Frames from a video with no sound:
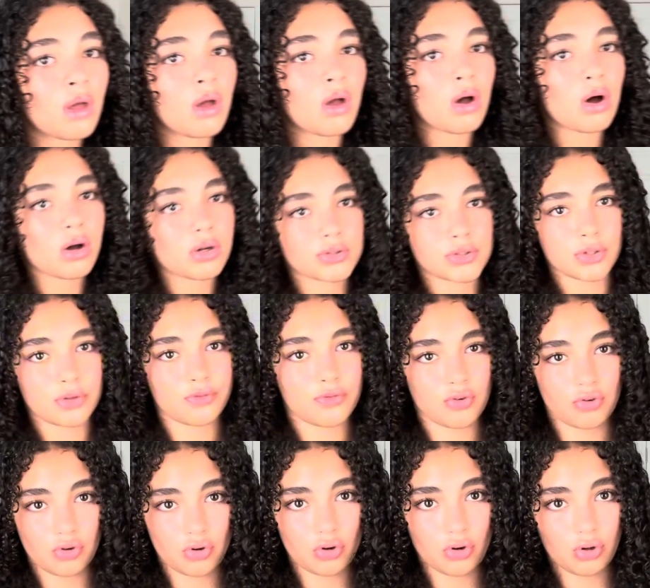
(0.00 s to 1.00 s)
also if your
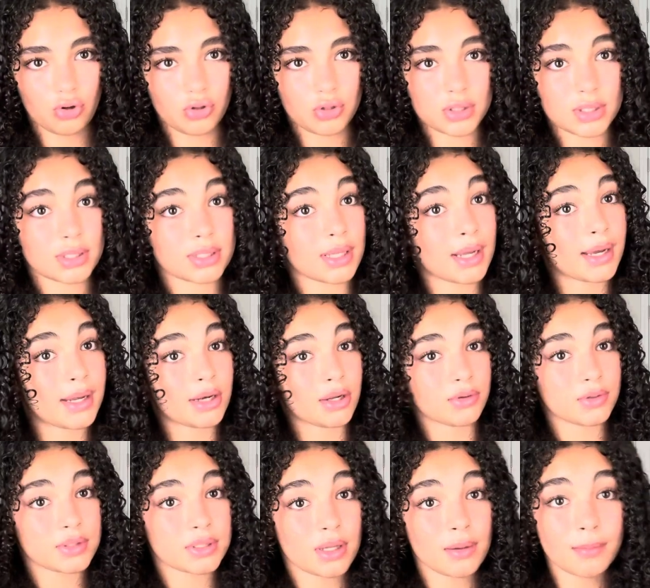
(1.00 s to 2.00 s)
curls, because I know
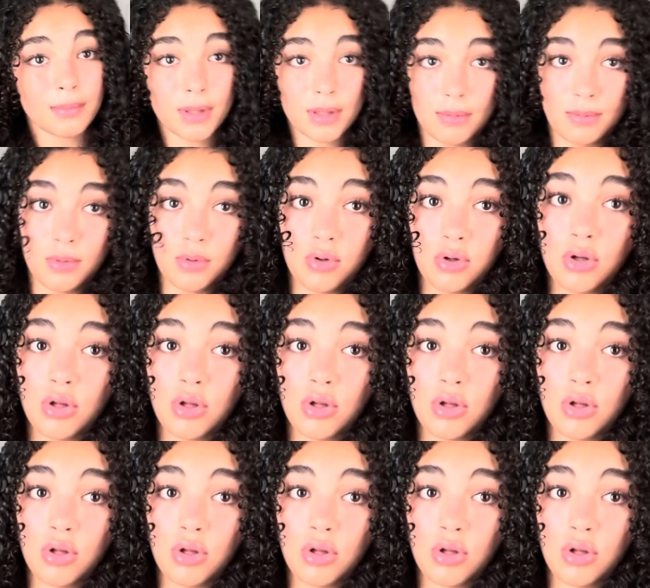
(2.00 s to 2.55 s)
some people,